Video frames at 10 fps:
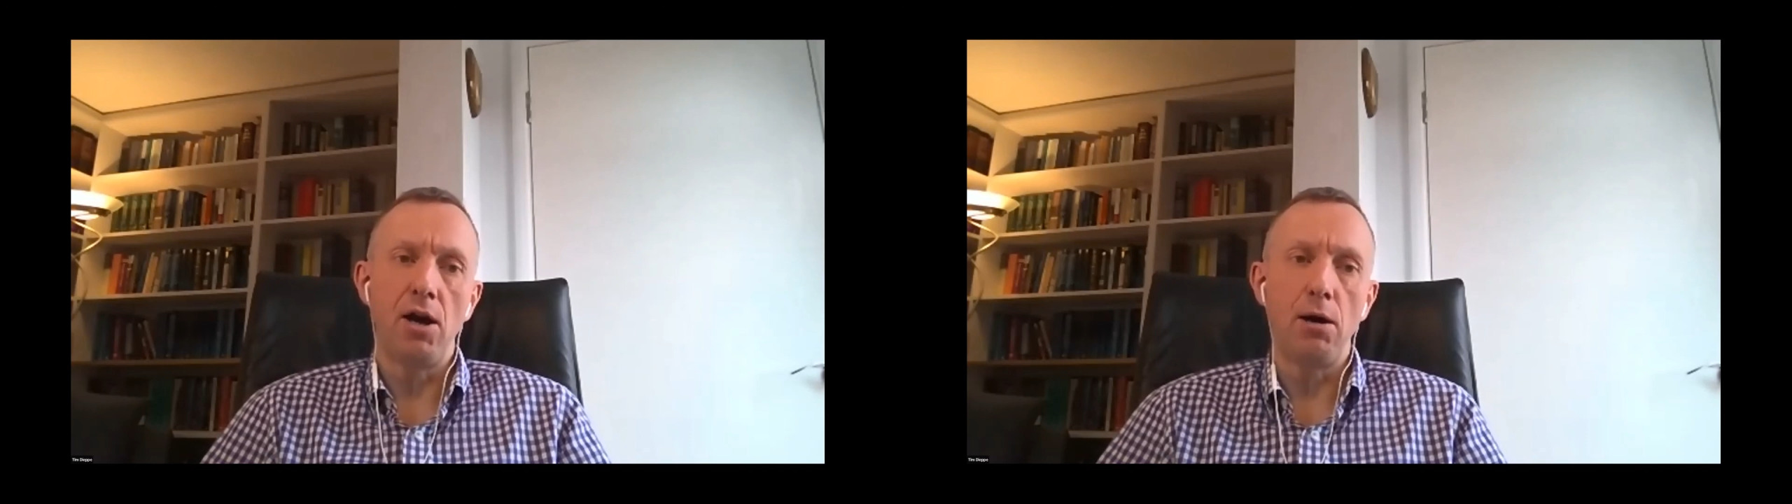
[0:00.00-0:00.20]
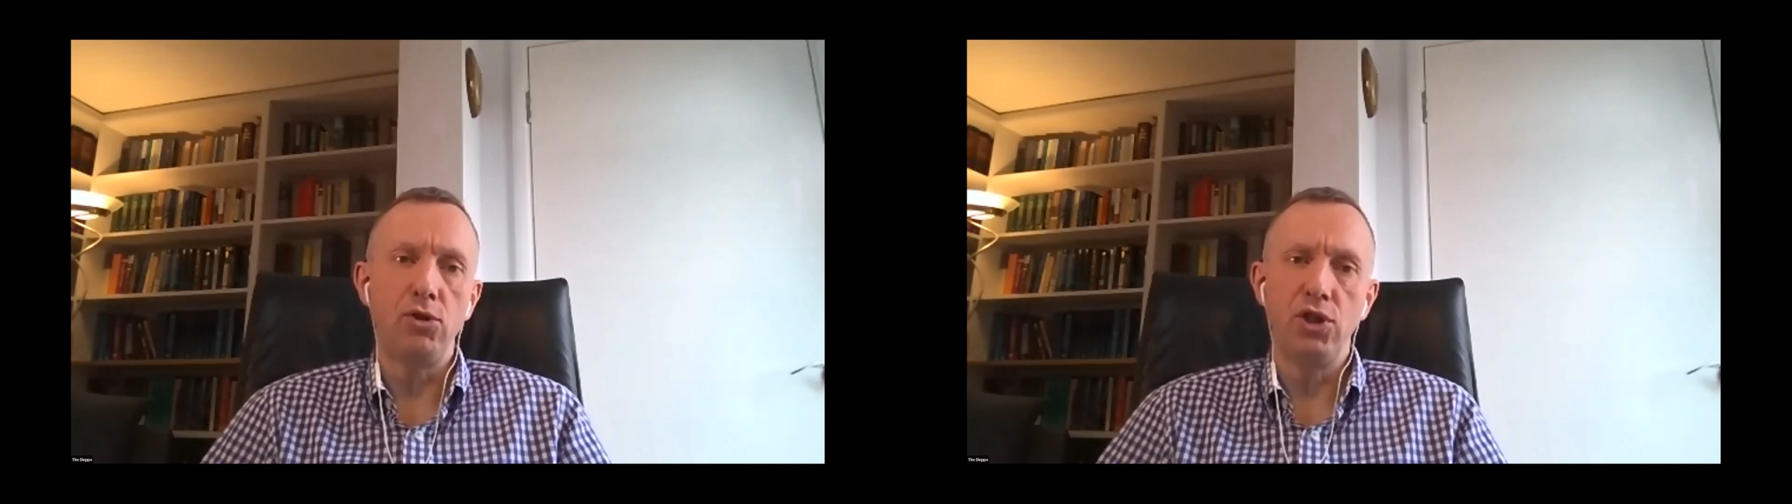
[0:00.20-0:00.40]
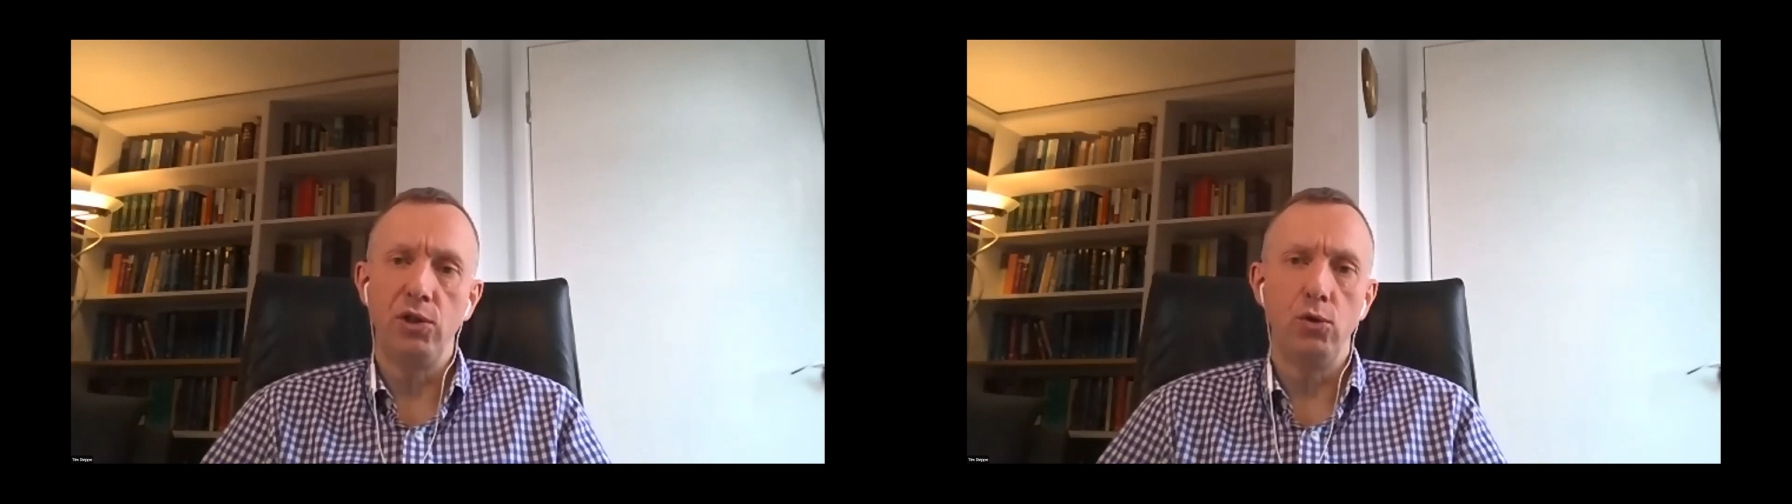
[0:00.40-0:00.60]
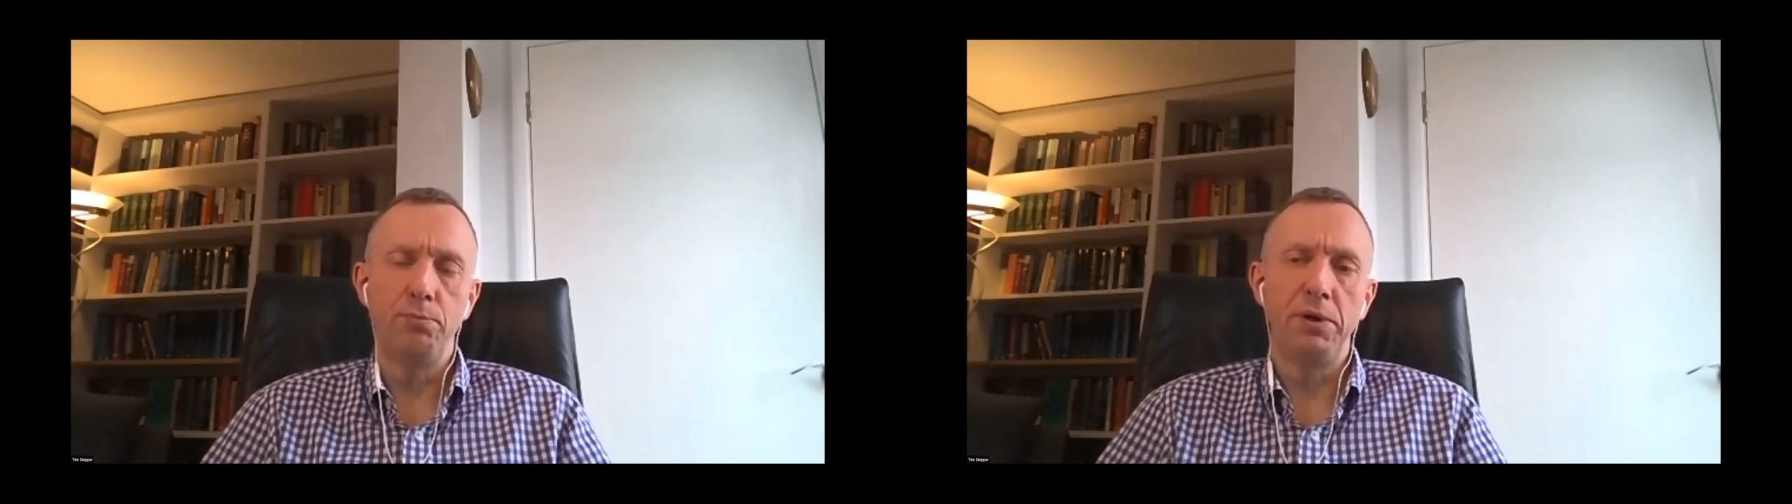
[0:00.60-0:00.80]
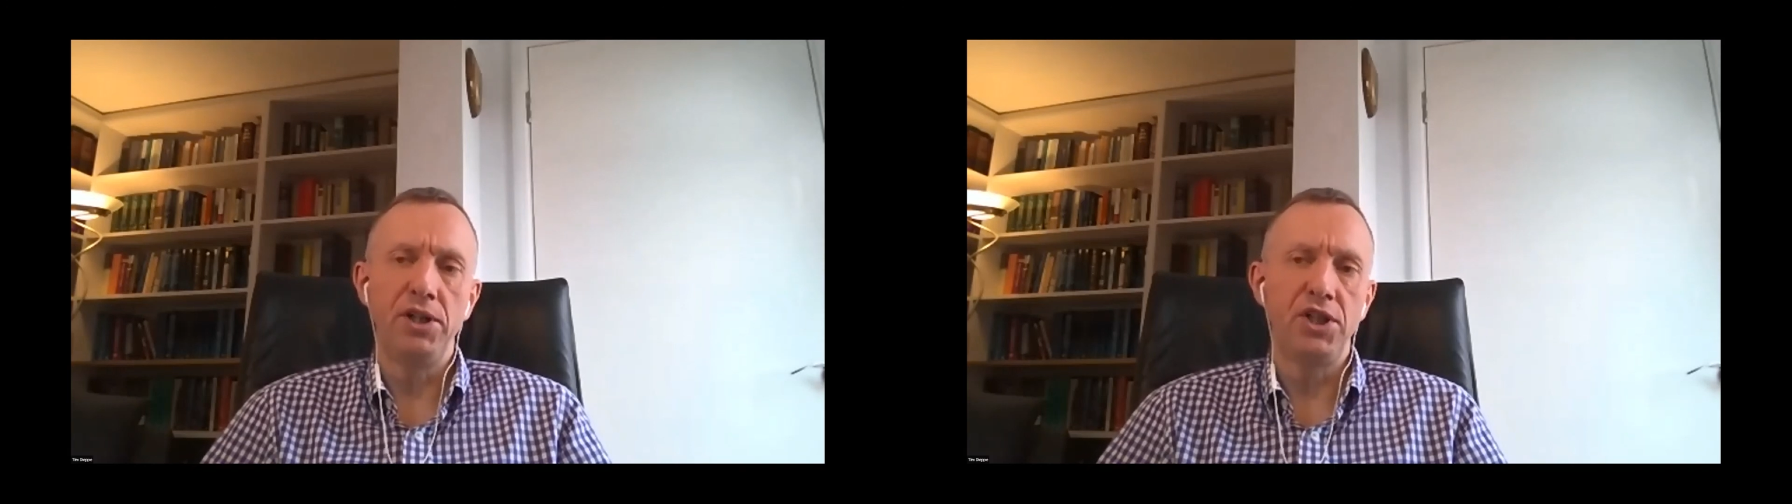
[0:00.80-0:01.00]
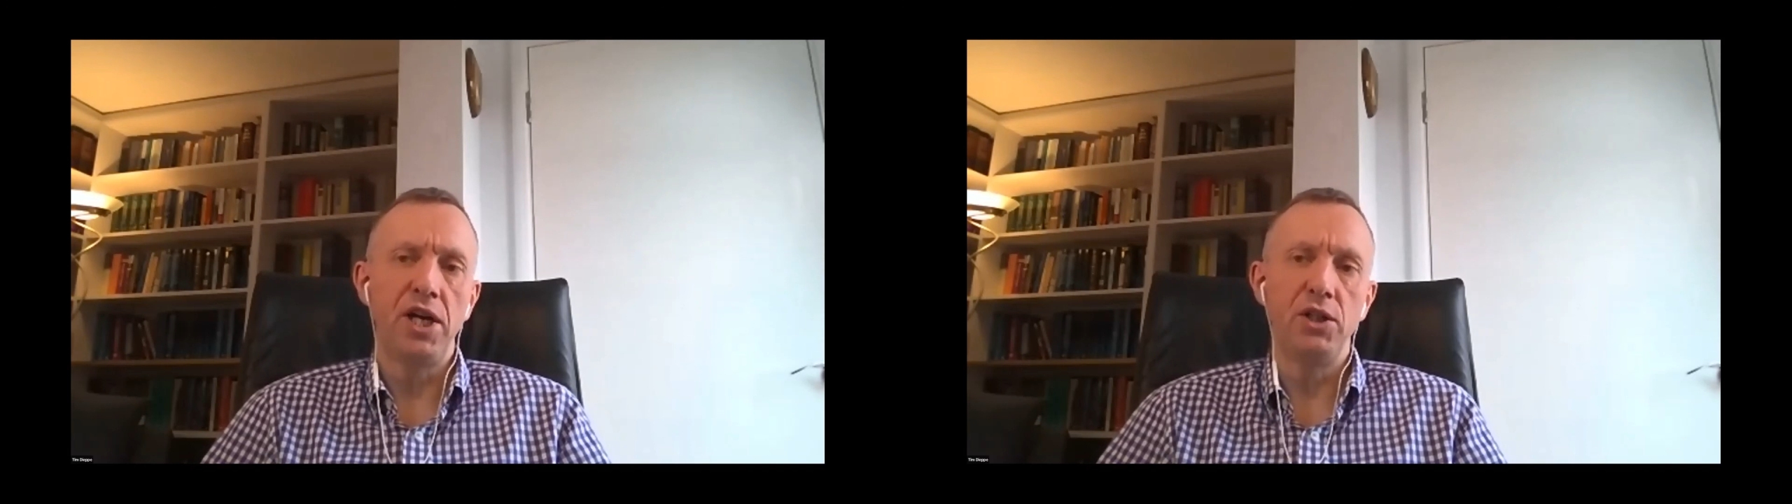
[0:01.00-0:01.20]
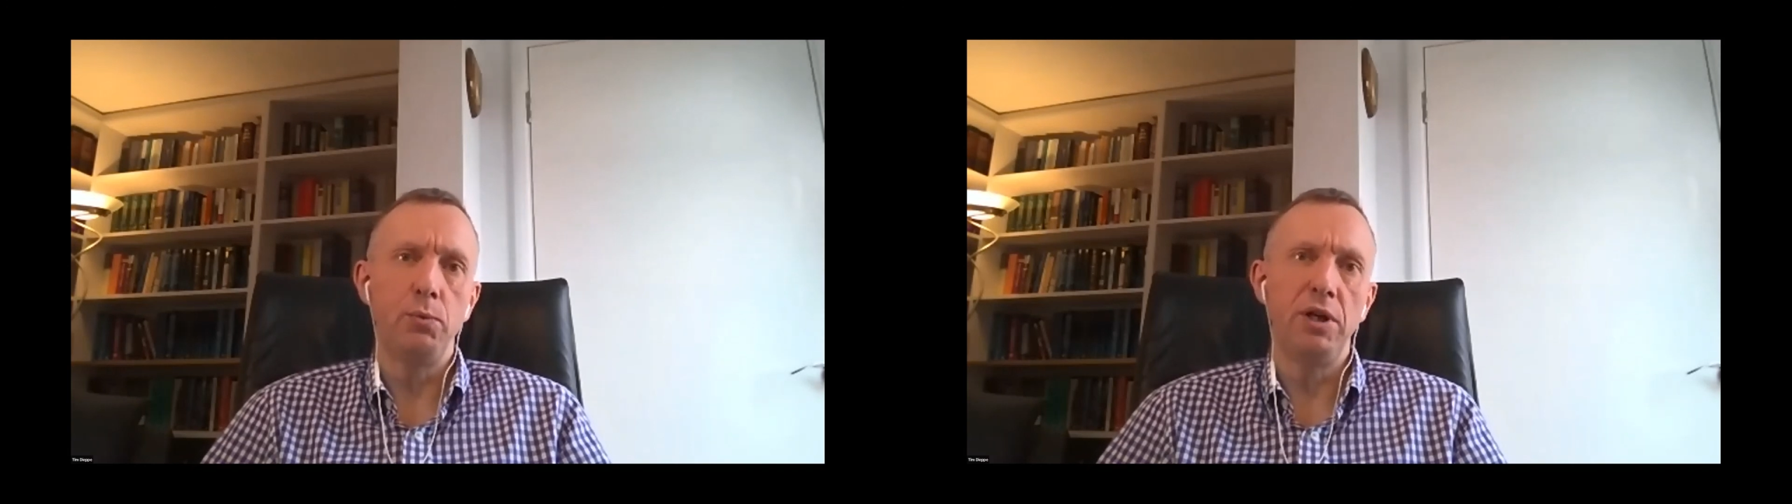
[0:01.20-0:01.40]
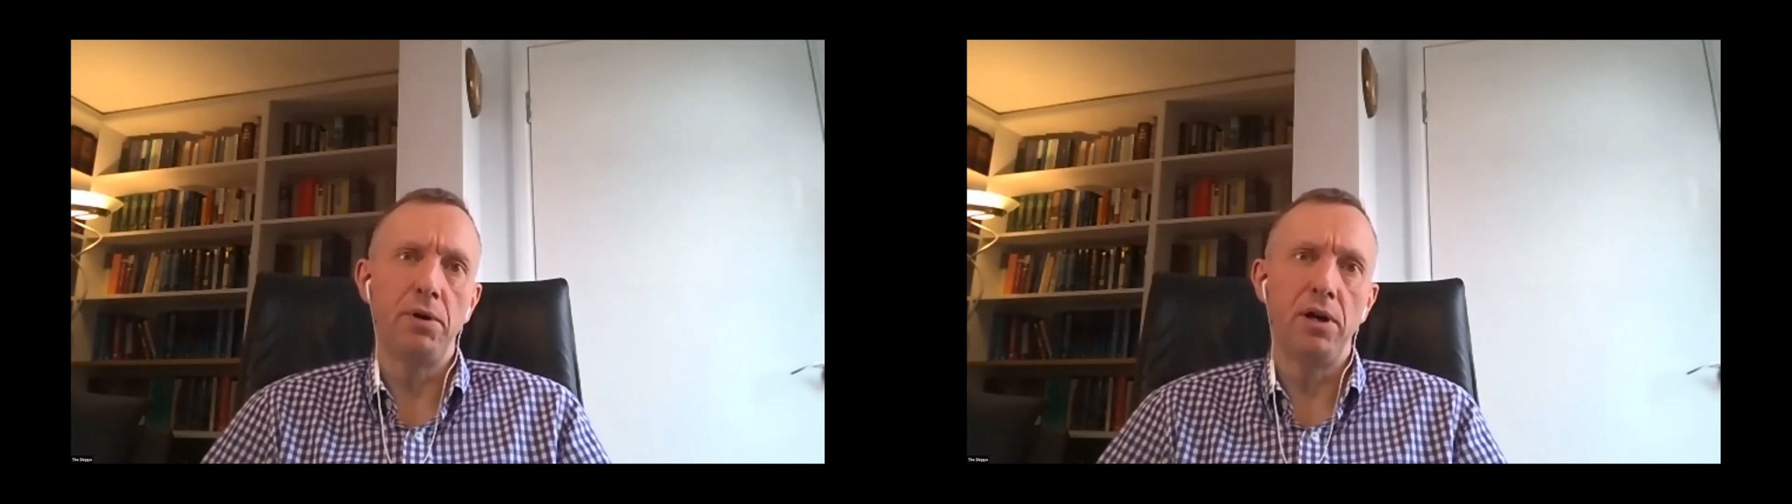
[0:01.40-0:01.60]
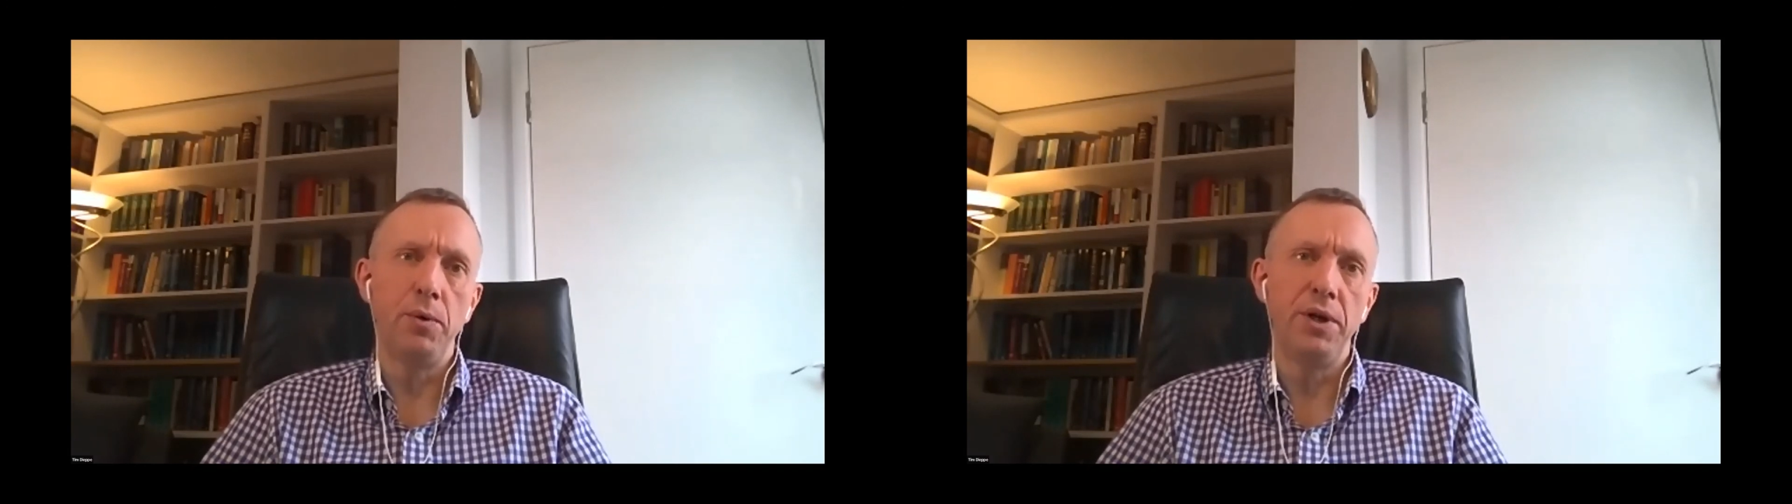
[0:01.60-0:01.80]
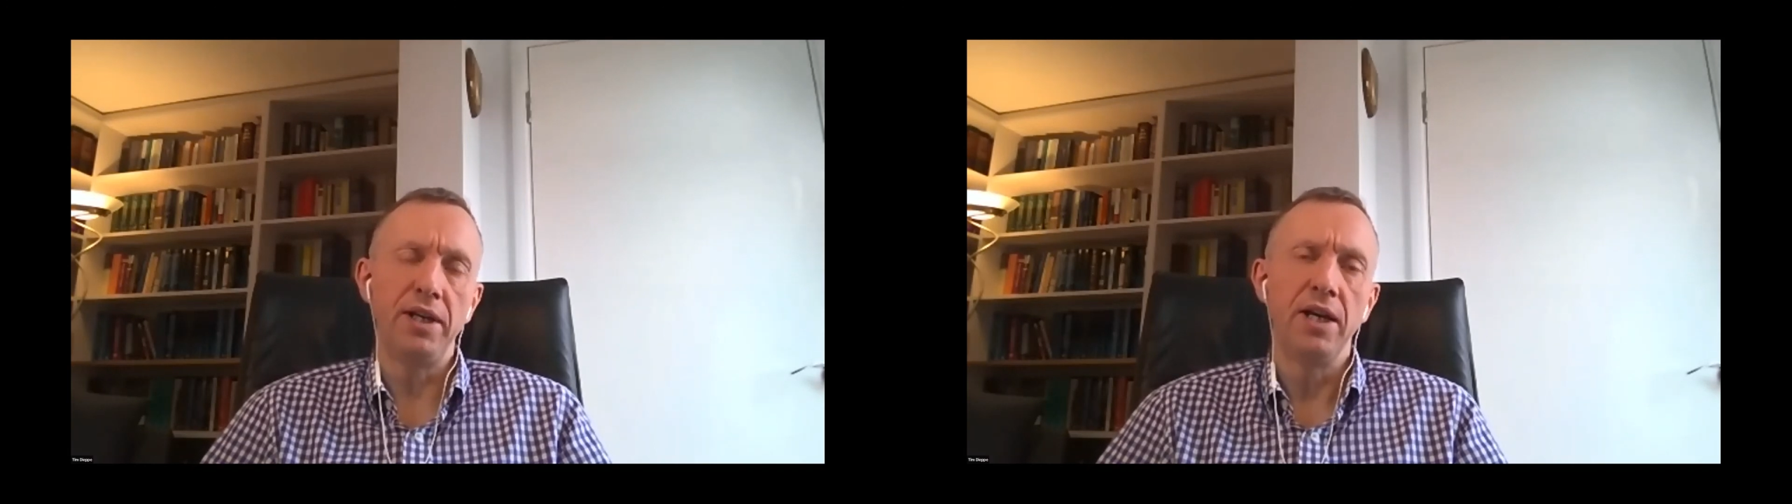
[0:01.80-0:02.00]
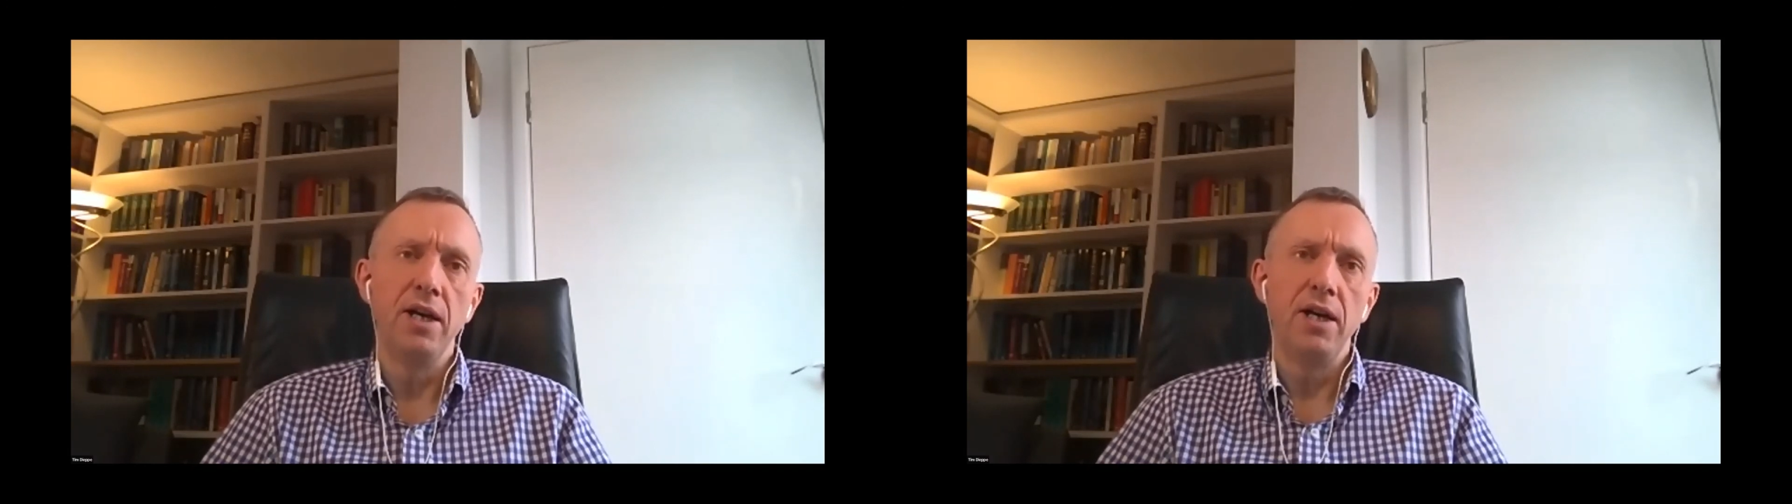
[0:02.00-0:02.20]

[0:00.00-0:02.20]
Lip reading: arbitrary laws being changed week by week,